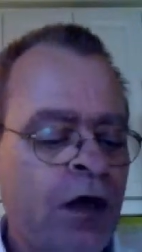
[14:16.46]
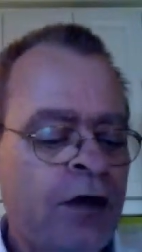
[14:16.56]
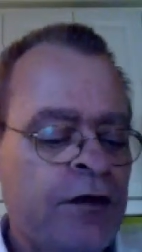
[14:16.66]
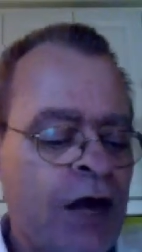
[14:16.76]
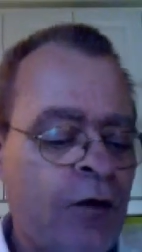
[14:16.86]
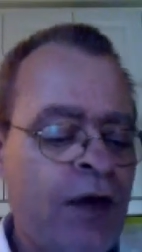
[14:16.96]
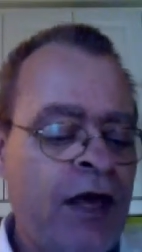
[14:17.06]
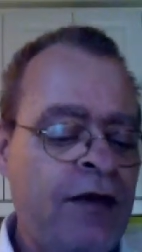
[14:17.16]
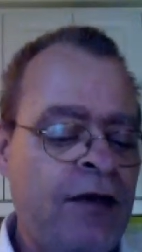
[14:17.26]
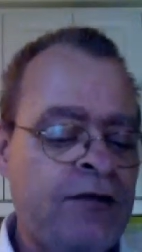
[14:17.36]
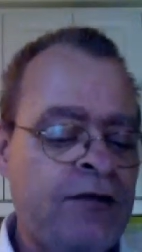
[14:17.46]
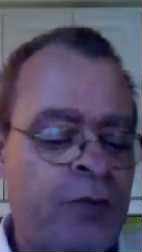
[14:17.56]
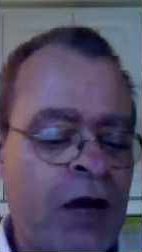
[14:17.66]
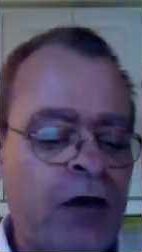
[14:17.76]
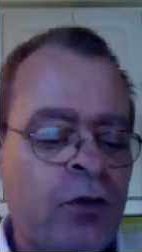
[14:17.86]
There is a
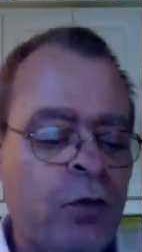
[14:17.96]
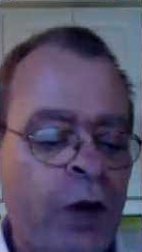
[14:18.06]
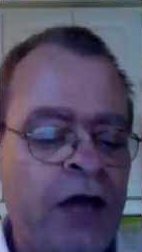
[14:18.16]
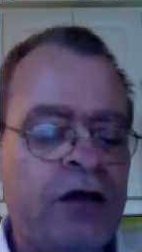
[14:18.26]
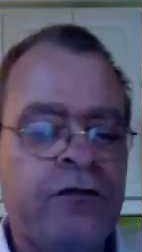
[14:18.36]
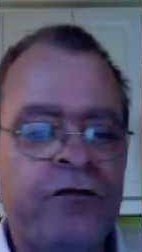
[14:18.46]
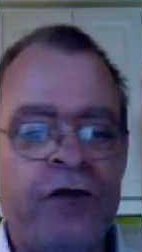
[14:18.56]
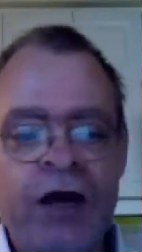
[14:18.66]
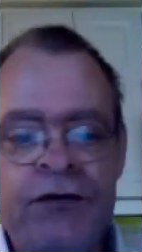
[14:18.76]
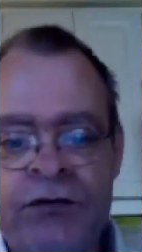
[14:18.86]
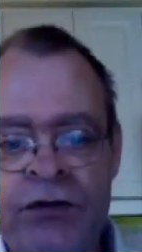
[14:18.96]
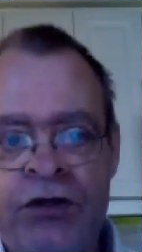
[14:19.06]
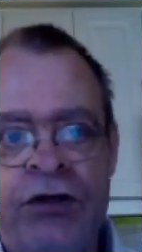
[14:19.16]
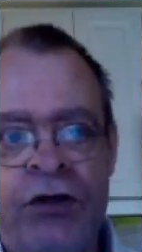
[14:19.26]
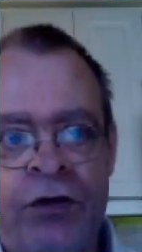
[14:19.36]
better way to find
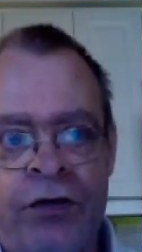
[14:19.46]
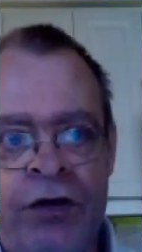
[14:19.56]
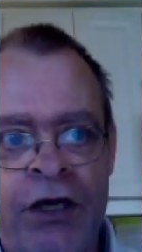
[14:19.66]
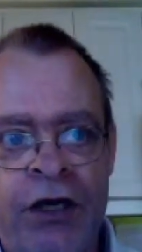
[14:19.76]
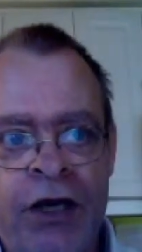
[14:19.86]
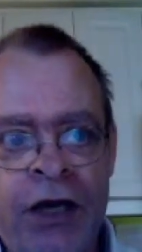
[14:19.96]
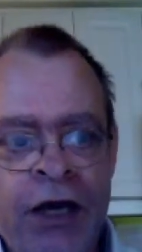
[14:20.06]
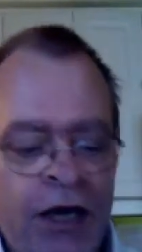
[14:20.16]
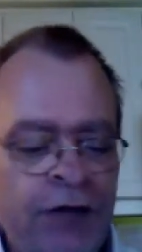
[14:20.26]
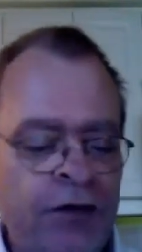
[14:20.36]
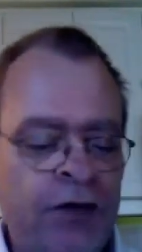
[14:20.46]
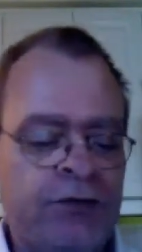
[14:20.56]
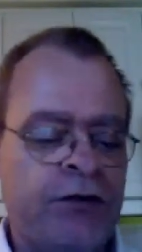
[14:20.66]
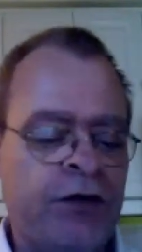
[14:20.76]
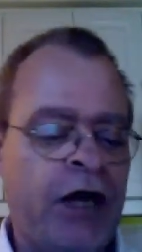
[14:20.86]
security in
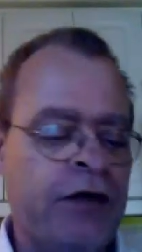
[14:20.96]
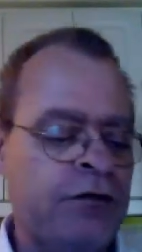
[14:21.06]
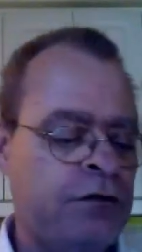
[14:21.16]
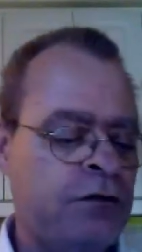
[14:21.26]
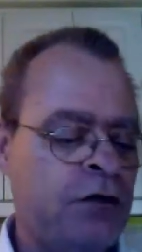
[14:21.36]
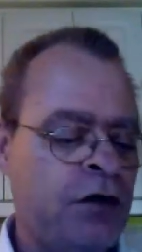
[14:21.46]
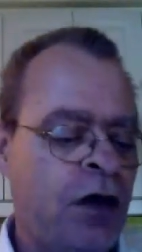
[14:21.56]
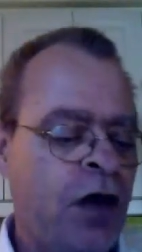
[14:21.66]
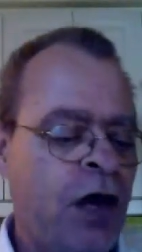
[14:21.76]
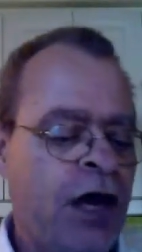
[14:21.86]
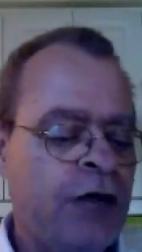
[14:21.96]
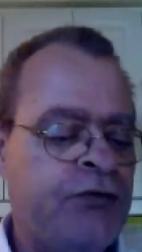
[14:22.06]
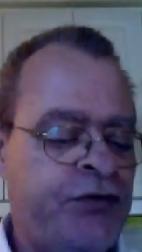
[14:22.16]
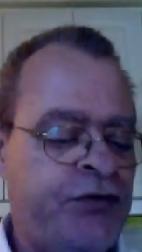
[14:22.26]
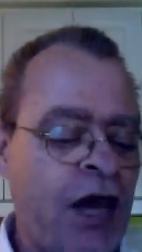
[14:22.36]
this life.
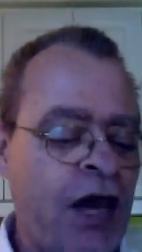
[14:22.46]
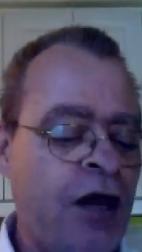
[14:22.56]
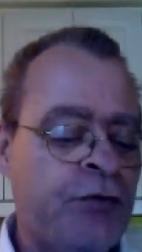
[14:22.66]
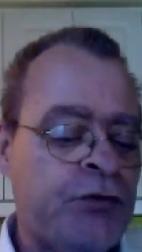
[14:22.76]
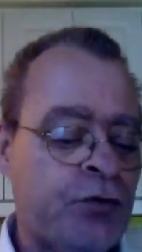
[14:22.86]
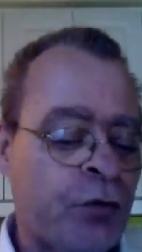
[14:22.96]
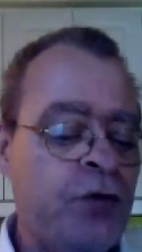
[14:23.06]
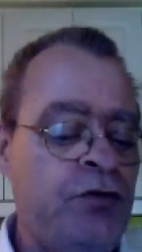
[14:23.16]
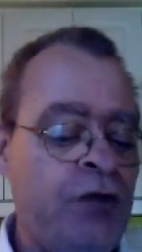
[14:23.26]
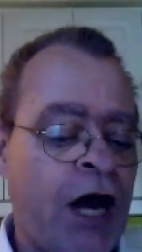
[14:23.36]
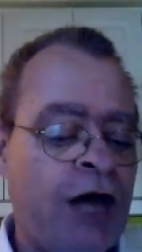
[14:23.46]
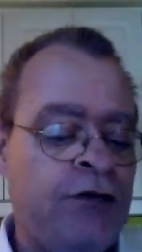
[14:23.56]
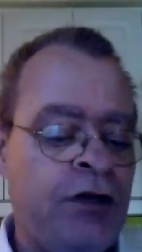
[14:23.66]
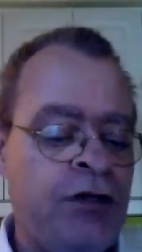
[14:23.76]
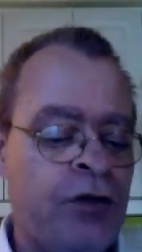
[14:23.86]
Instead of
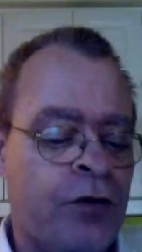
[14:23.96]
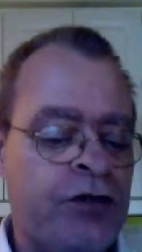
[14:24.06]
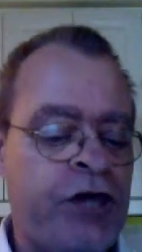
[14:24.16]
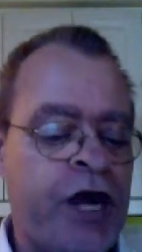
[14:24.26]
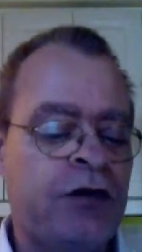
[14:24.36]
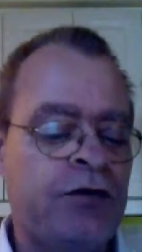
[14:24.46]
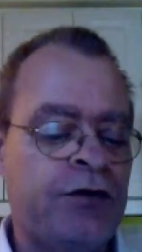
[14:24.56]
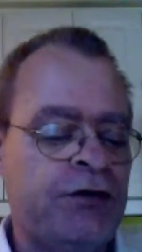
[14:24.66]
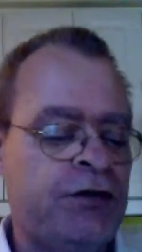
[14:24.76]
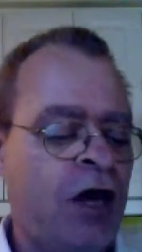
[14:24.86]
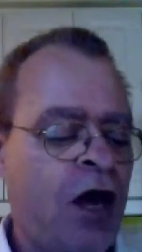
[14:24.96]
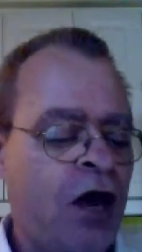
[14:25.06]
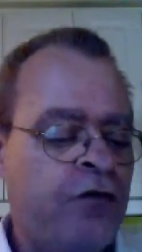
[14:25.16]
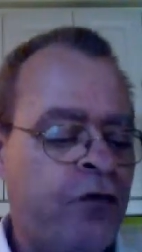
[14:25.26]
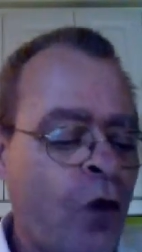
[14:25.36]
scrutinizing your checklist,
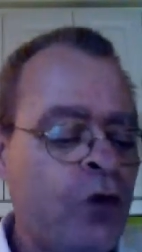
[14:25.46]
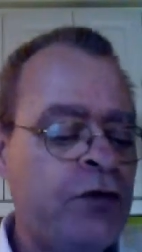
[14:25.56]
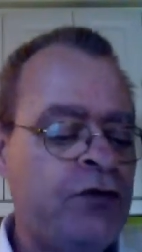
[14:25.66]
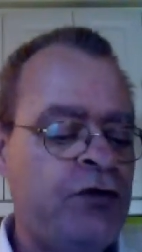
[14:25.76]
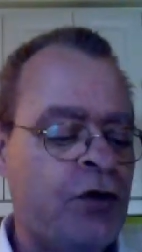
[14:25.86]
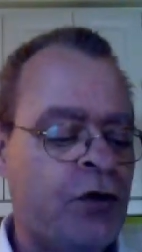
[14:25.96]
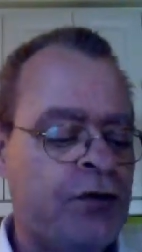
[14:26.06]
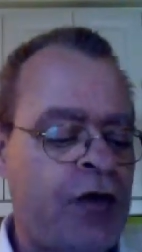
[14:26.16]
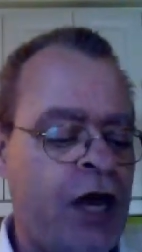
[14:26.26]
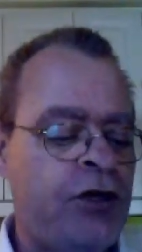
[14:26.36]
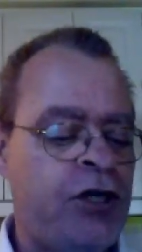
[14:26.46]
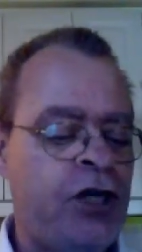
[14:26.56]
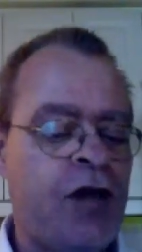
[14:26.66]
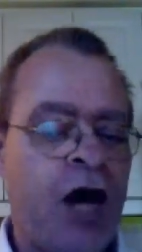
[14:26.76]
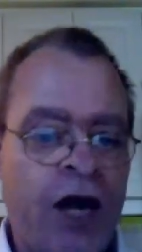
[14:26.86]
focus your
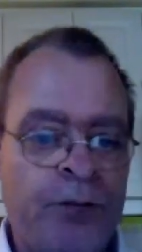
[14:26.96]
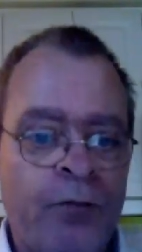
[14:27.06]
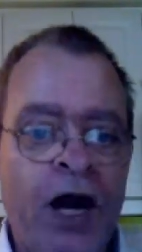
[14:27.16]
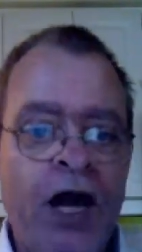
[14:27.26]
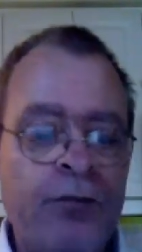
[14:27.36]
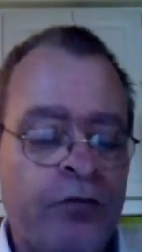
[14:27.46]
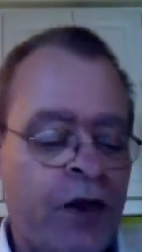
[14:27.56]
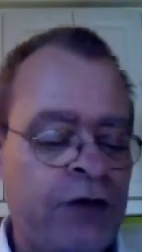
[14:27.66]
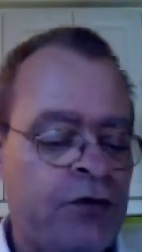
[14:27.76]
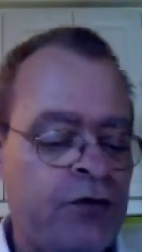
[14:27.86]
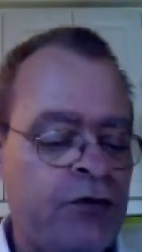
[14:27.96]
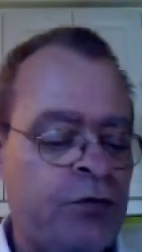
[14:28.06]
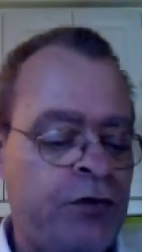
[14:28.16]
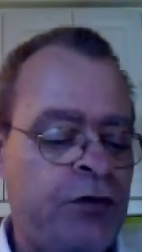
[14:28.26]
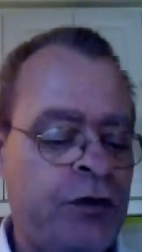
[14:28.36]
attention on my presence
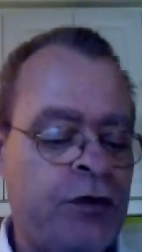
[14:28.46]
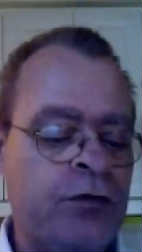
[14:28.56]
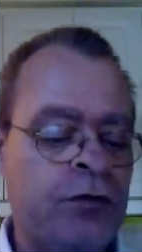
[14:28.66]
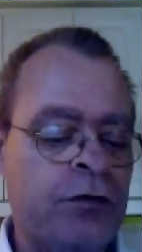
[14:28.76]
with you.